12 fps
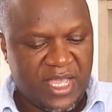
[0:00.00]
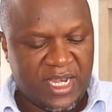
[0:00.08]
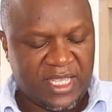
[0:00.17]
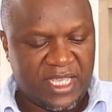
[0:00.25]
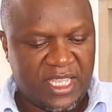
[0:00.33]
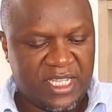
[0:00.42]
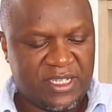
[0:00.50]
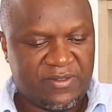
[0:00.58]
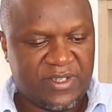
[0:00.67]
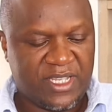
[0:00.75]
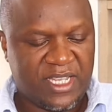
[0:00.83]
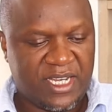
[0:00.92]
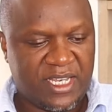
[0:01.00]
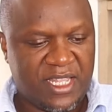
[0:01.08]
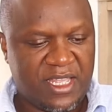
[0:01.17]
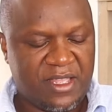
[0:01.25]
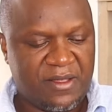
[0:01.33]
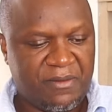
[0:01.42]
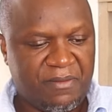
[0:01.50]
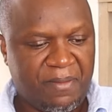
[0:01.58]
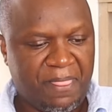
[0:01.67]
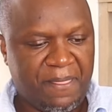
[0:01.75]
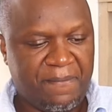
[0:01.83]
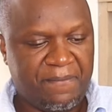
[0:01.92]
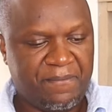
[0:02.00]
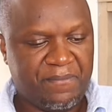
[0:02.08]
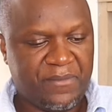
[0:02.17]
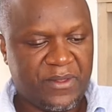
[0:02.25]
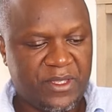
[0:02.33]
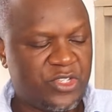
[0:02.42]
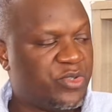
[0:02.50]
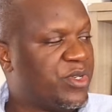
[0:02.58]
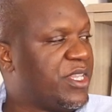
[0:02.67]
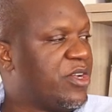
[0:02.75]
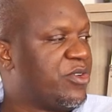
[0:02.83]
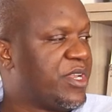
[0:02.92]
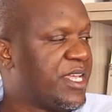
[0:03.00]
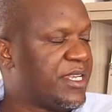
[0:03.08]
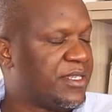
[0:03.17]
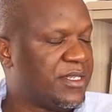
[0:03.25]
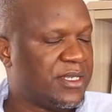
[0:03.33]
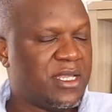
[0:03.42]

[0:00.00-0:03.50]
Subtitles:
And Kenyans have taken the issue in their own hands.